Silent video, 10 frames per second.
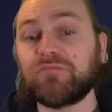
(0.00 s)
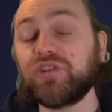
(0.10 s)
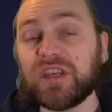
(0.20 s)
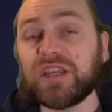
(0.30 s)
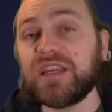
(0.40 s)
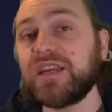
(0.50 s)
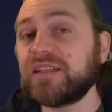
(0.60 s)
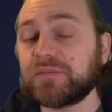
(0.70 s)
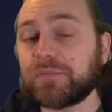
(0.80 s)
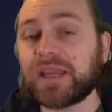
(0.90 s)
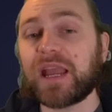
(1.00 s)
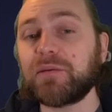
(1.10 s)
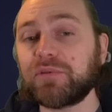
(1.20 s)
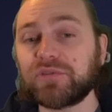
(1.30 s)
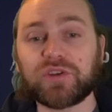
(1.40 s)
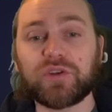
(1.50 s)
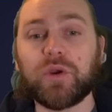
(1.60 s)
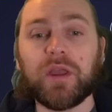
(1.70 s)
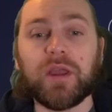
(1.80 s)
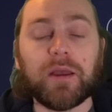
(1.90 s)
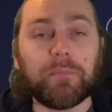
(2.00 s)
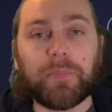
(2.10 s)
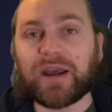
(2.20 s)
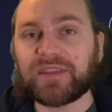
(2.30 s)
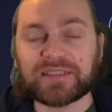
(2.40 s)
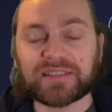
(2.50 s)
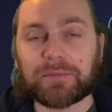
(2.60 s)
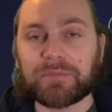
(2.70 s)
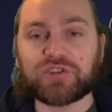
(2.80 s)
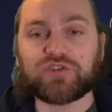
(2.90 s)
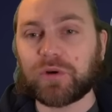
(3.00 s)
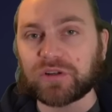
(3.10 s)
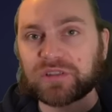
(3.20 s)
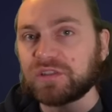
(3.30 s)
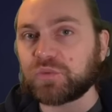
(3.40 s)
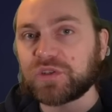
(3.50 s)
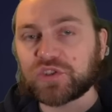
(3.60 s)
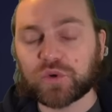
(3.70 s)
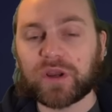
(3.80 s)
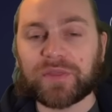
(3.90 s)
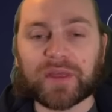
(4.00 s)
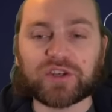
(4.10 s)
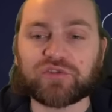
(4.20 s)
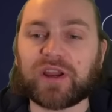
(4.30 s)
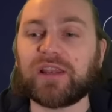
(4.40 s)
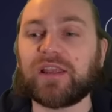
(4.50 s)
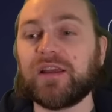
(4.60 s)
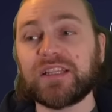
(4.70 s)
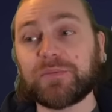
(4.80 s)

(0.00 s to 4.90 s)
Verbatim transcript: going to need to be able to buy things like mystery boxes as we saw in that trailer